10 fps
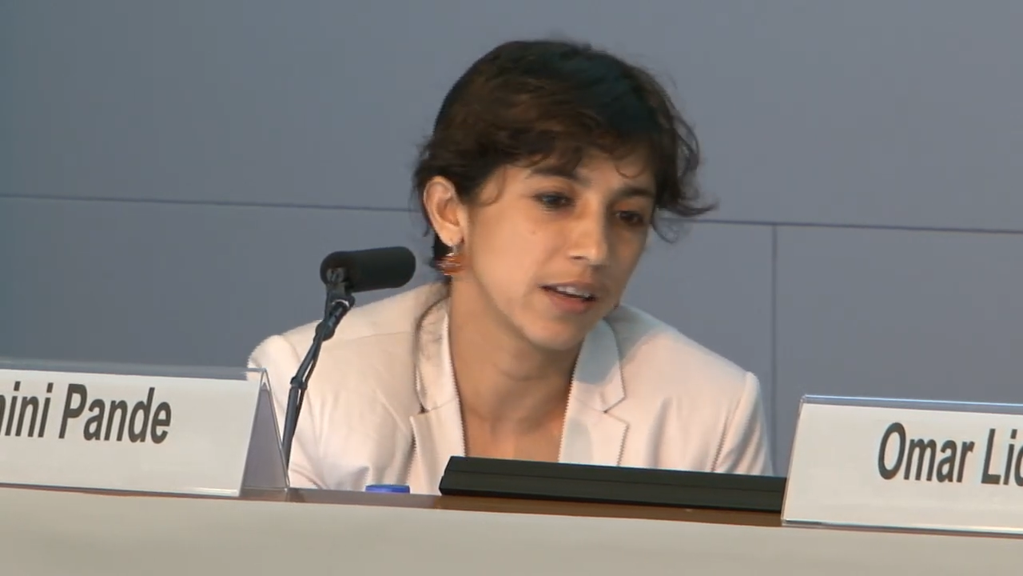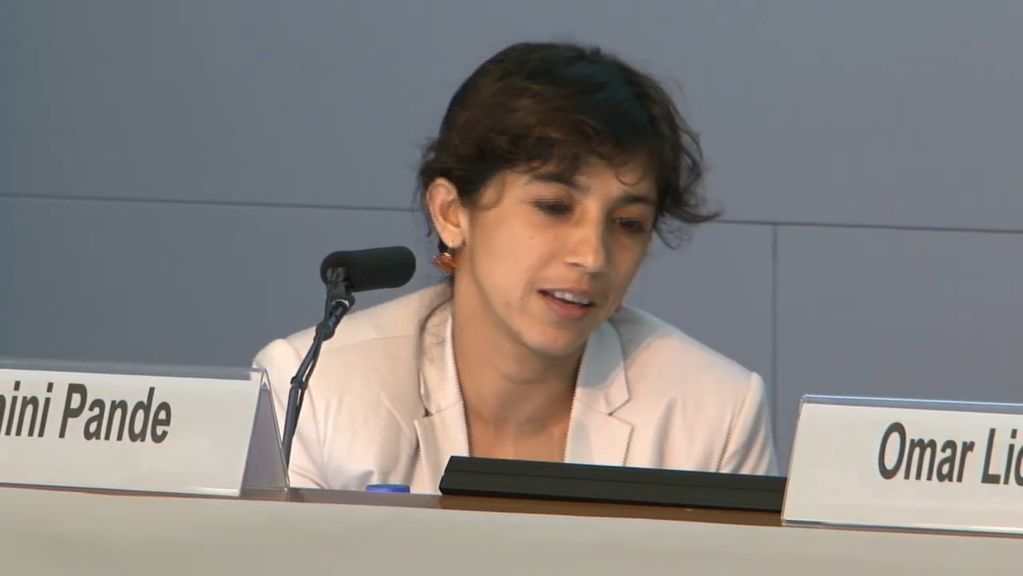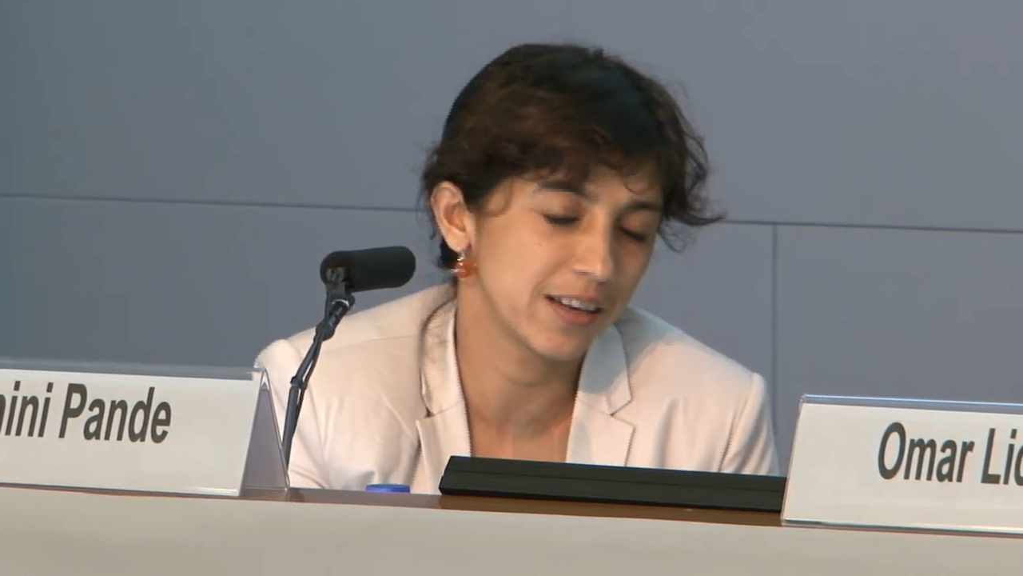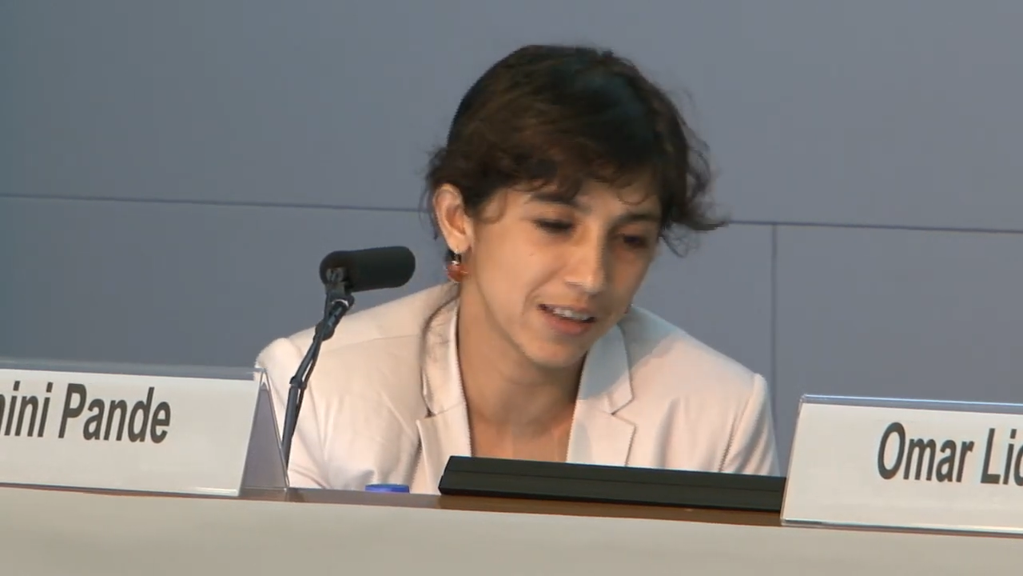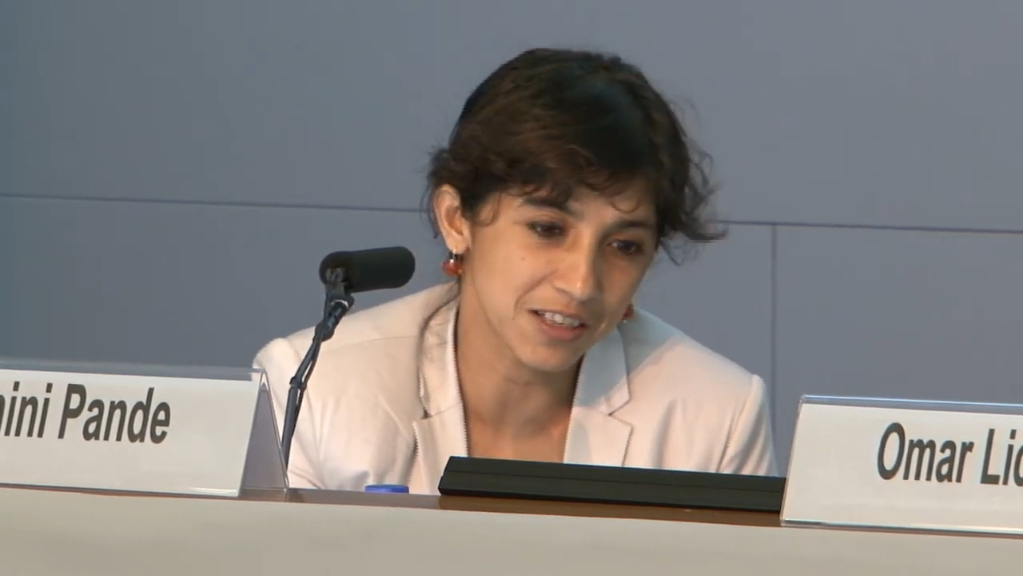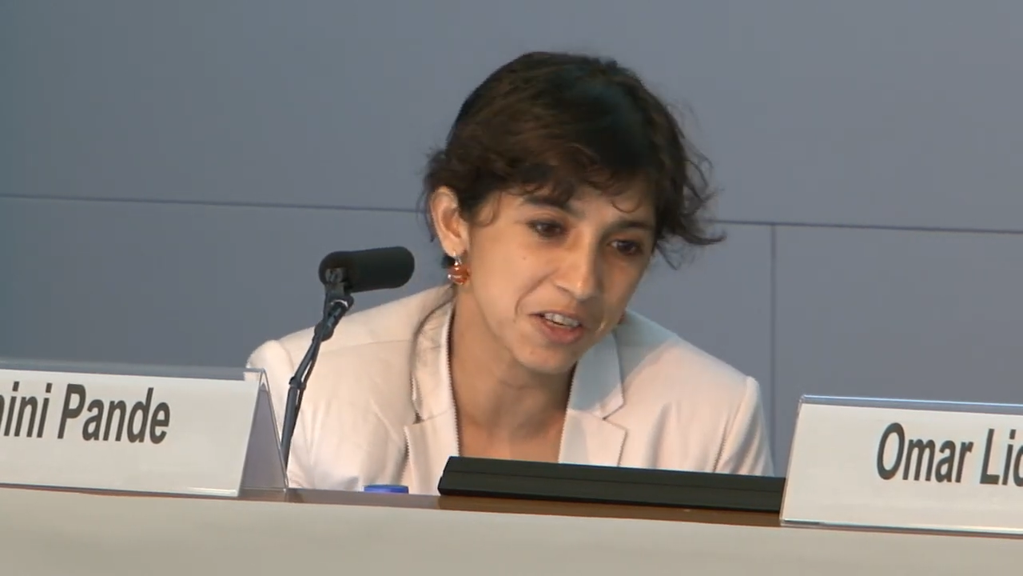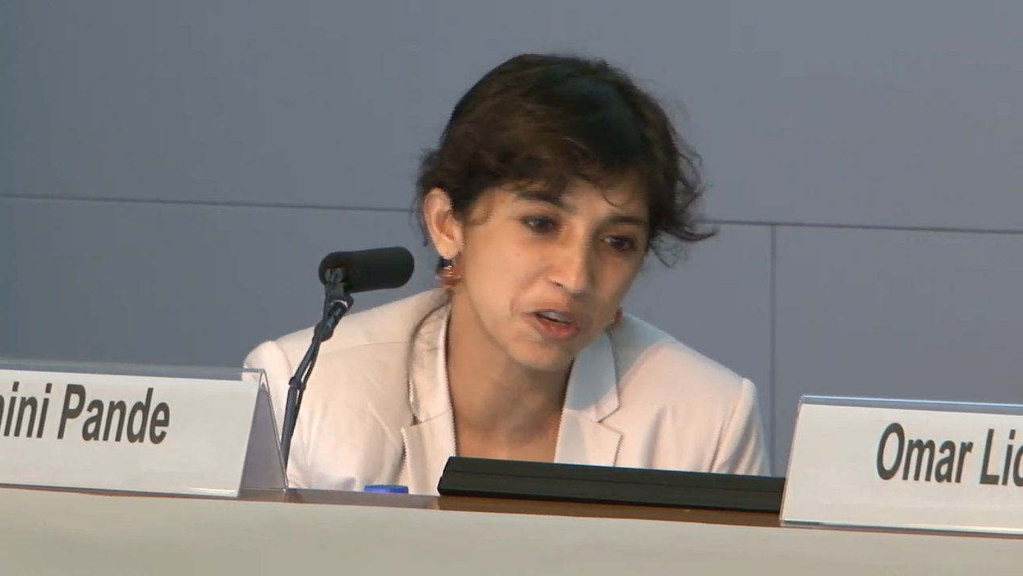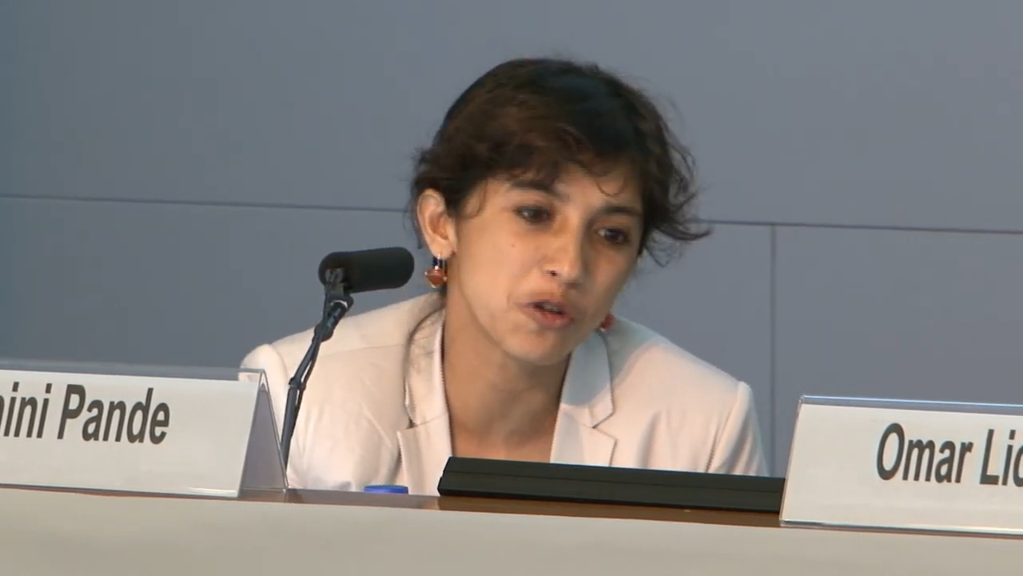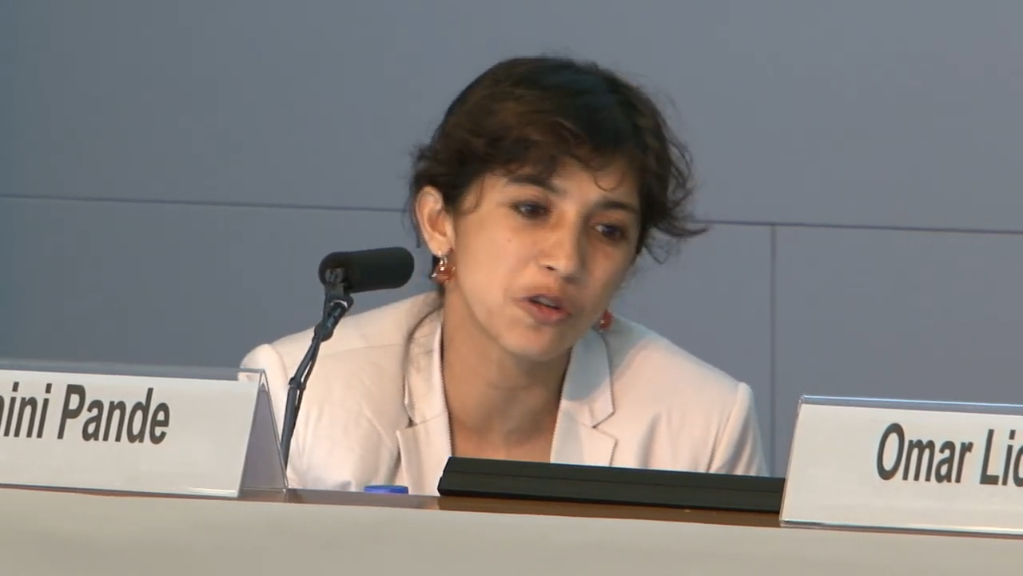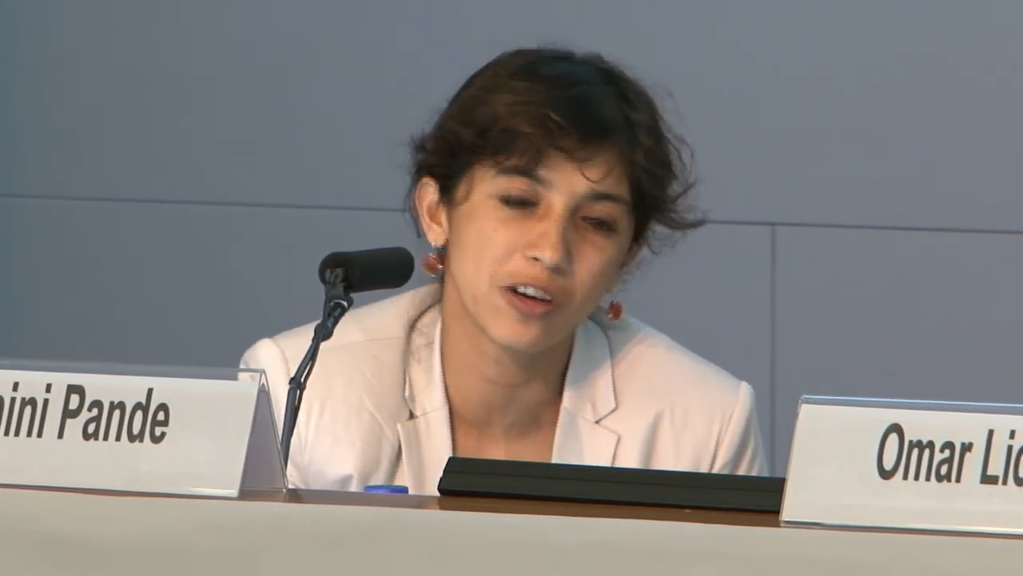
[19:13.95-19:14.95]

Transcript: it doesn't look